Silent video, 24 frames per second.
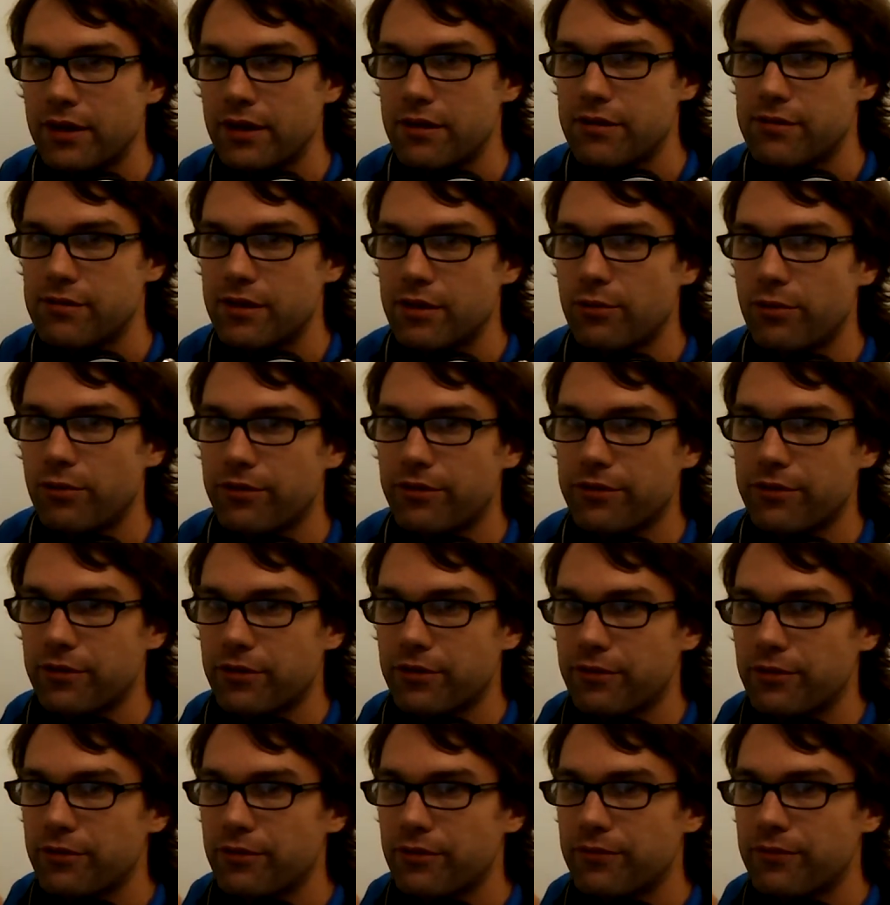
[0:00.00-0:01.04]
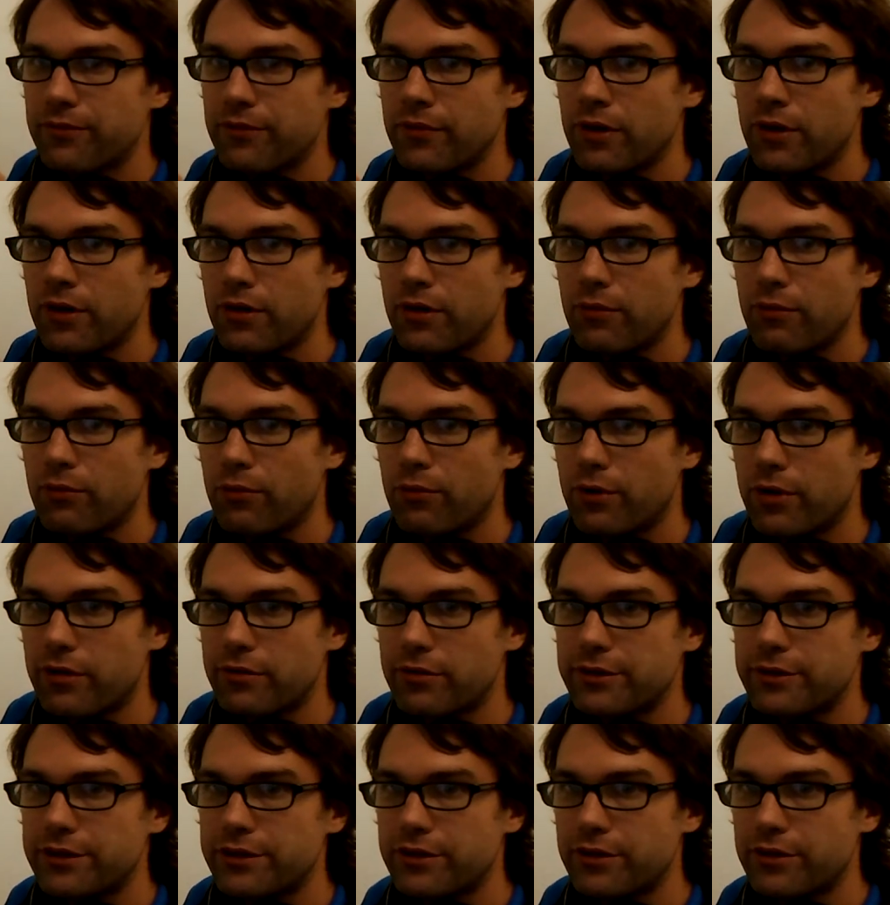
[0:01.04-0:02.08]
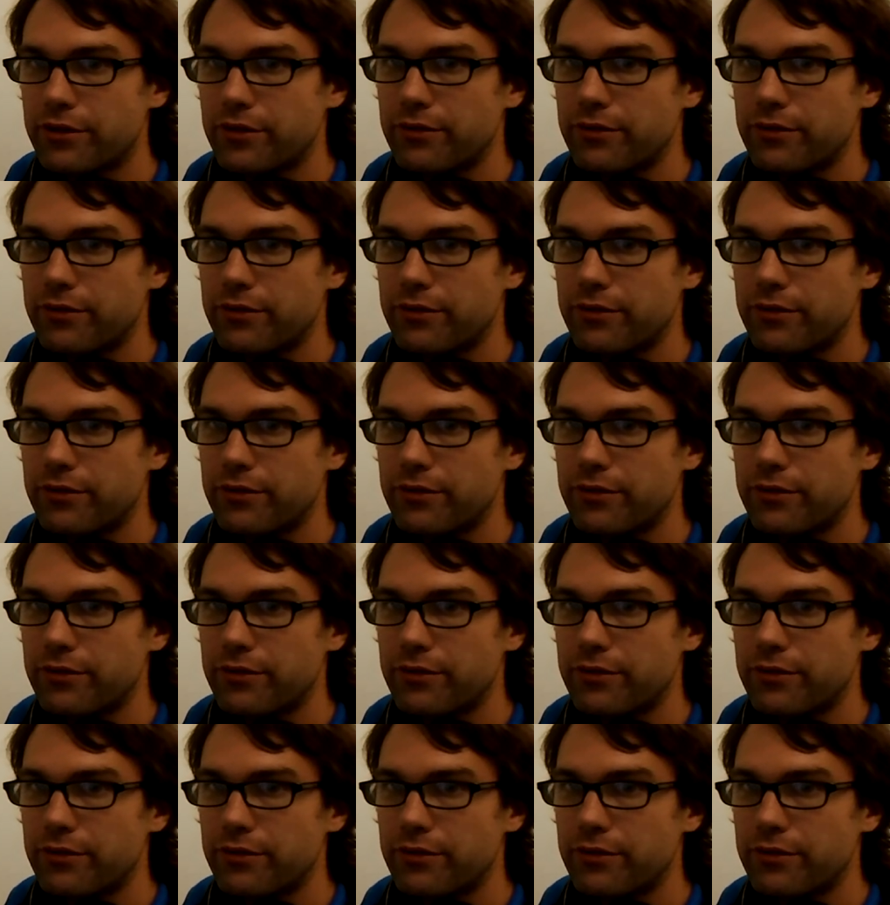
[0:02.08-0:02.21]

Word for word: is equal to 1 over 2